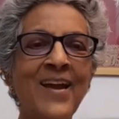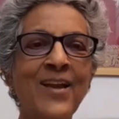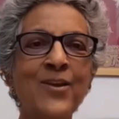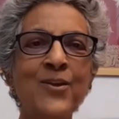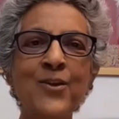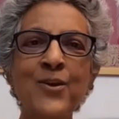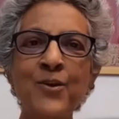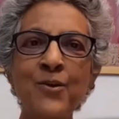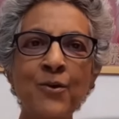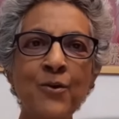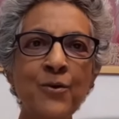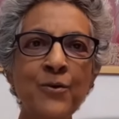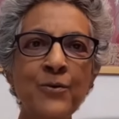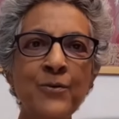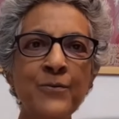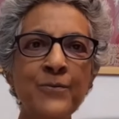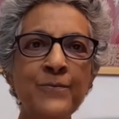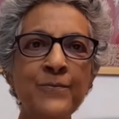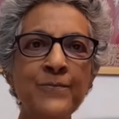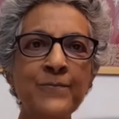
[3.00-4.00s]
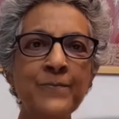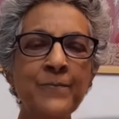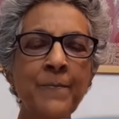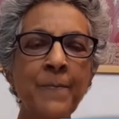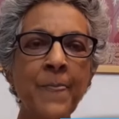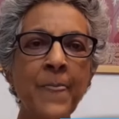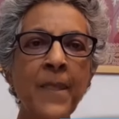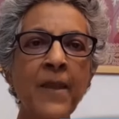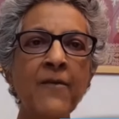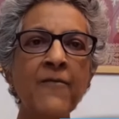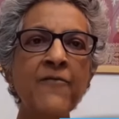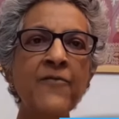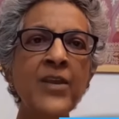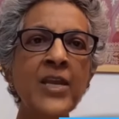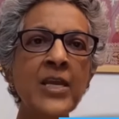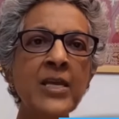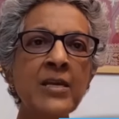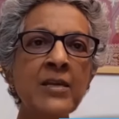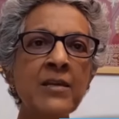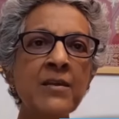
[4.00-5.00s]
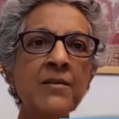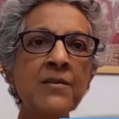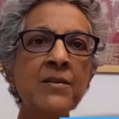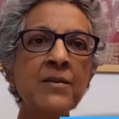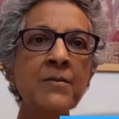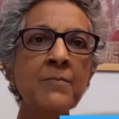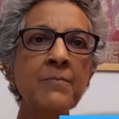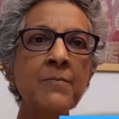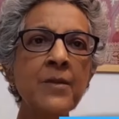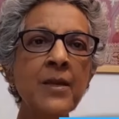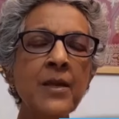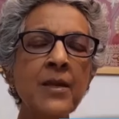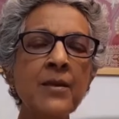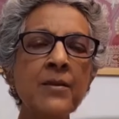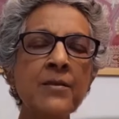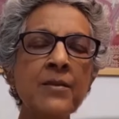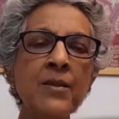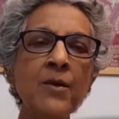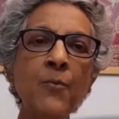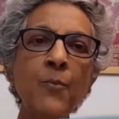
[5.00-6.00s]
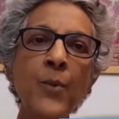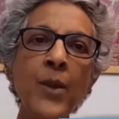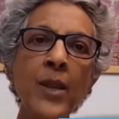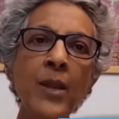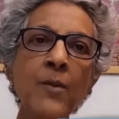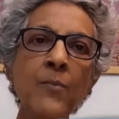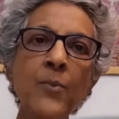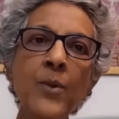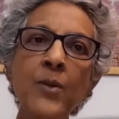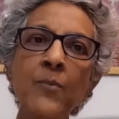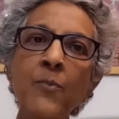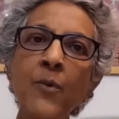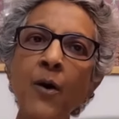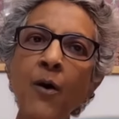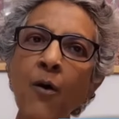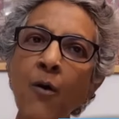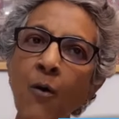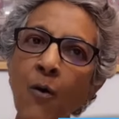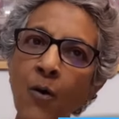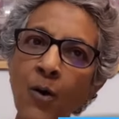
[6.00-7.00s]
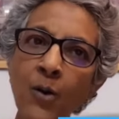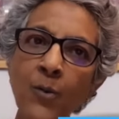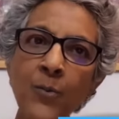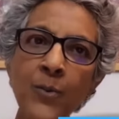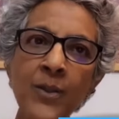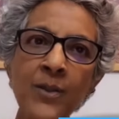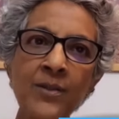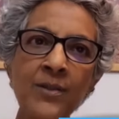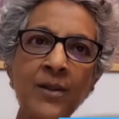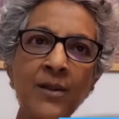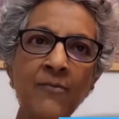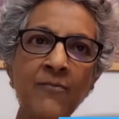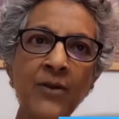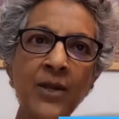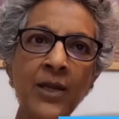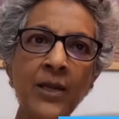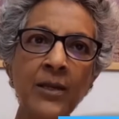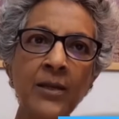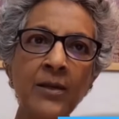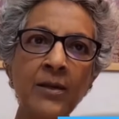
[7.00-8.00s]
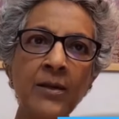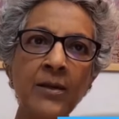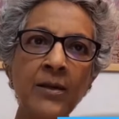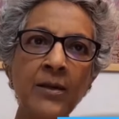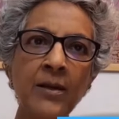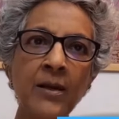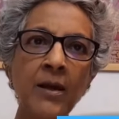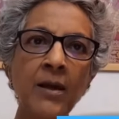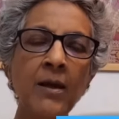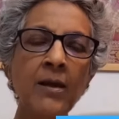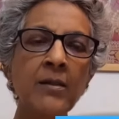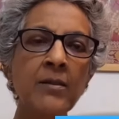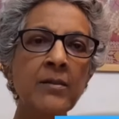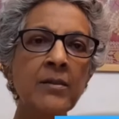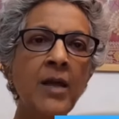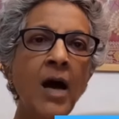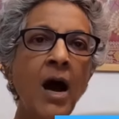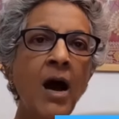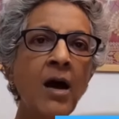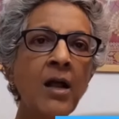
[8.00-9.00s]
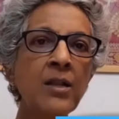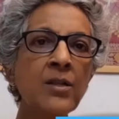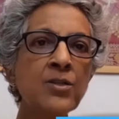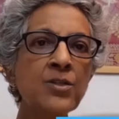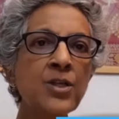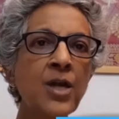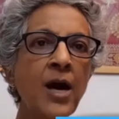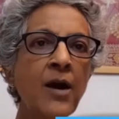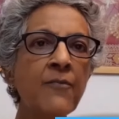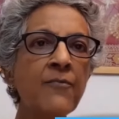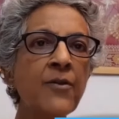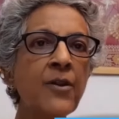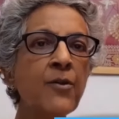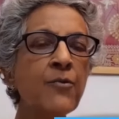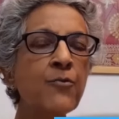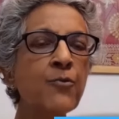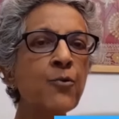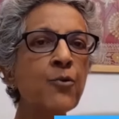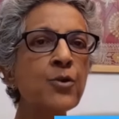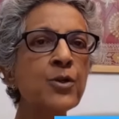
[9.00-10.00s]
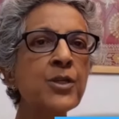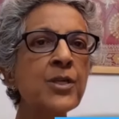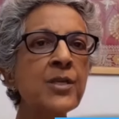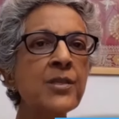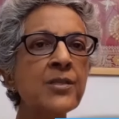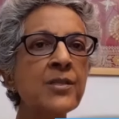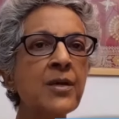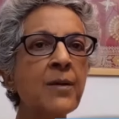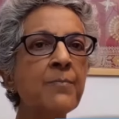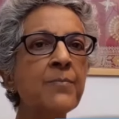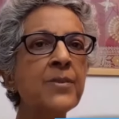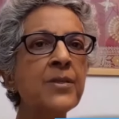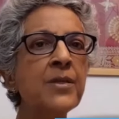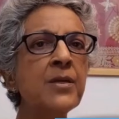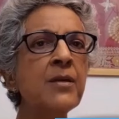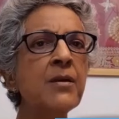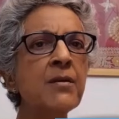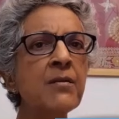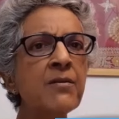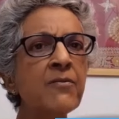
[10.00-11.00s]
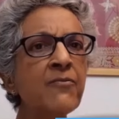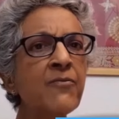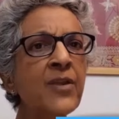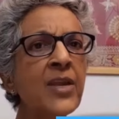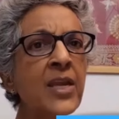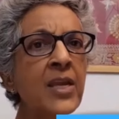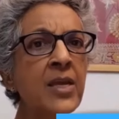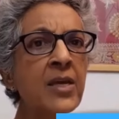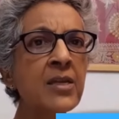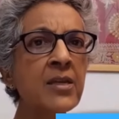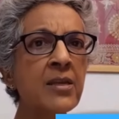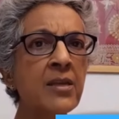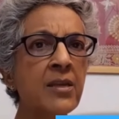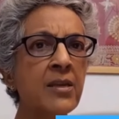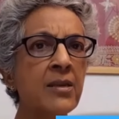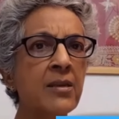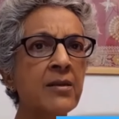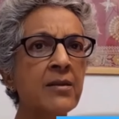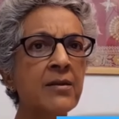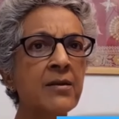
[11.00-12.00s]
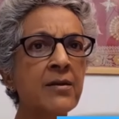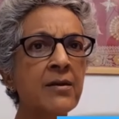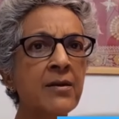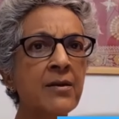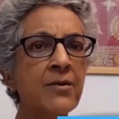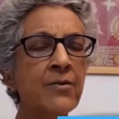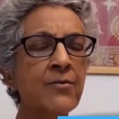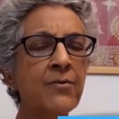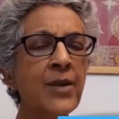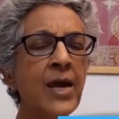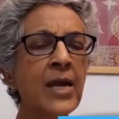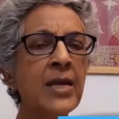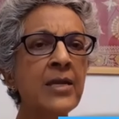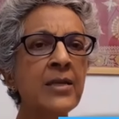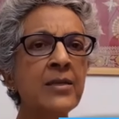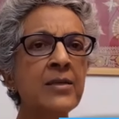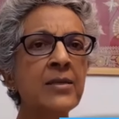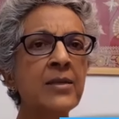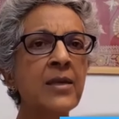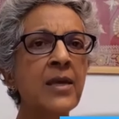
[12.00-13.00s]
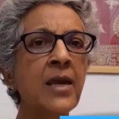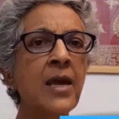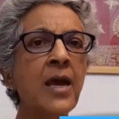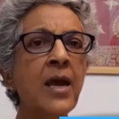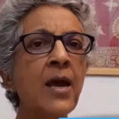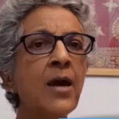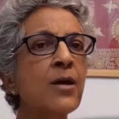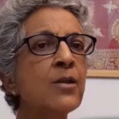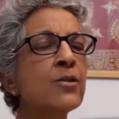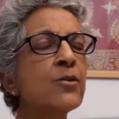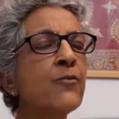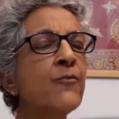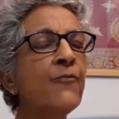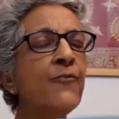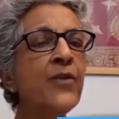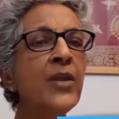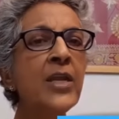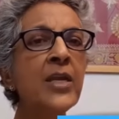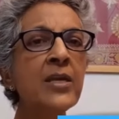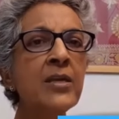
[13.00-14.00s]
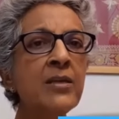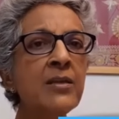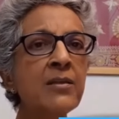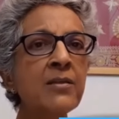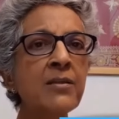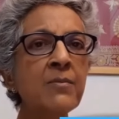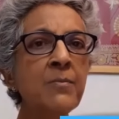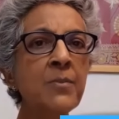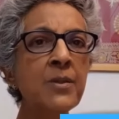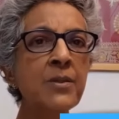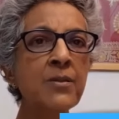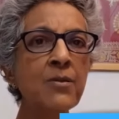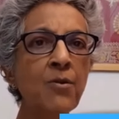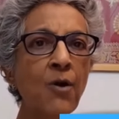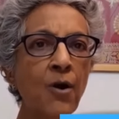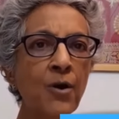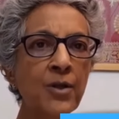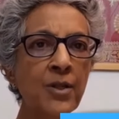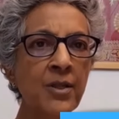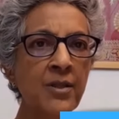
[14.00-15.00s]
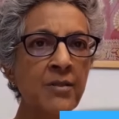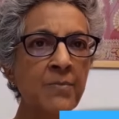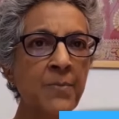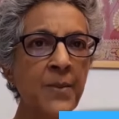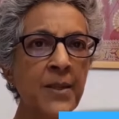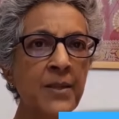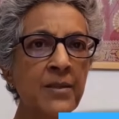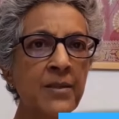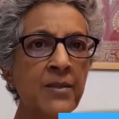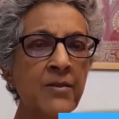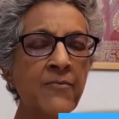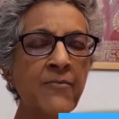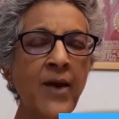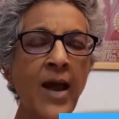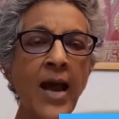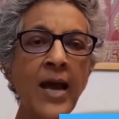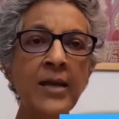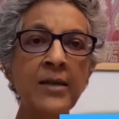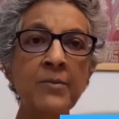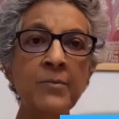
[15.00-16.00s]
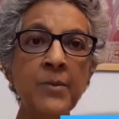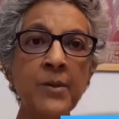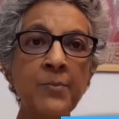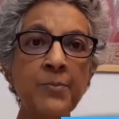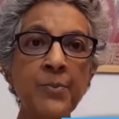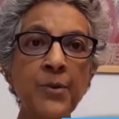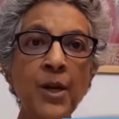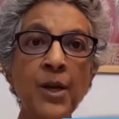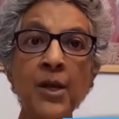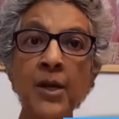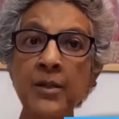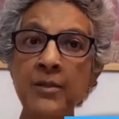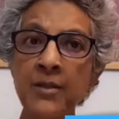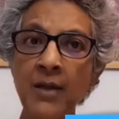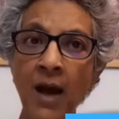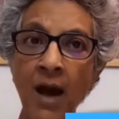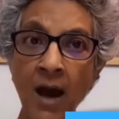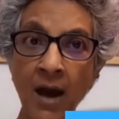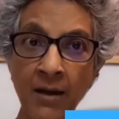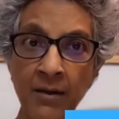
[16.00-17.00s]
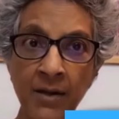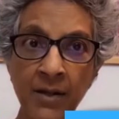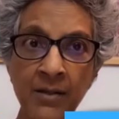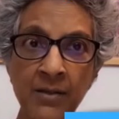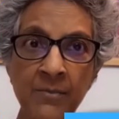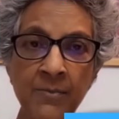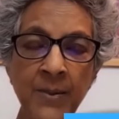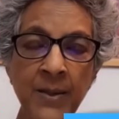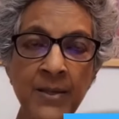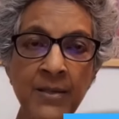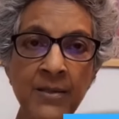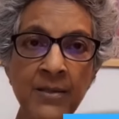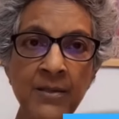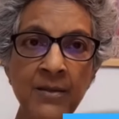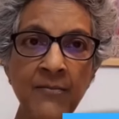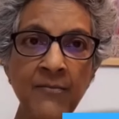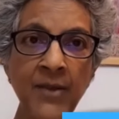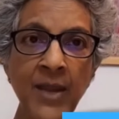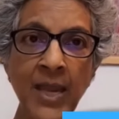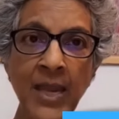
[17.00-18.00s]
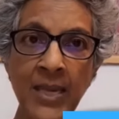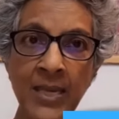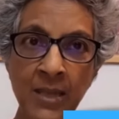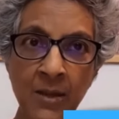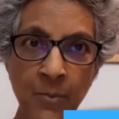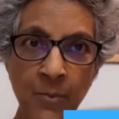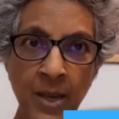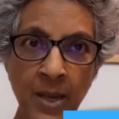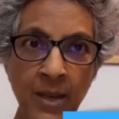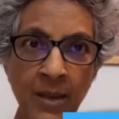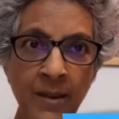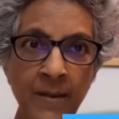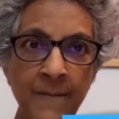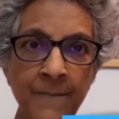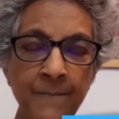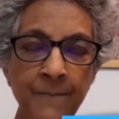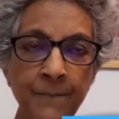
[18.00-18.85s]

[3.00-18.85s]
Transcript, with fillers: Veganism is the way we were always living. Dal, chawal, roti, sabzi is vegan, right? So veganism is not expensive. Animal products are expensive anyway.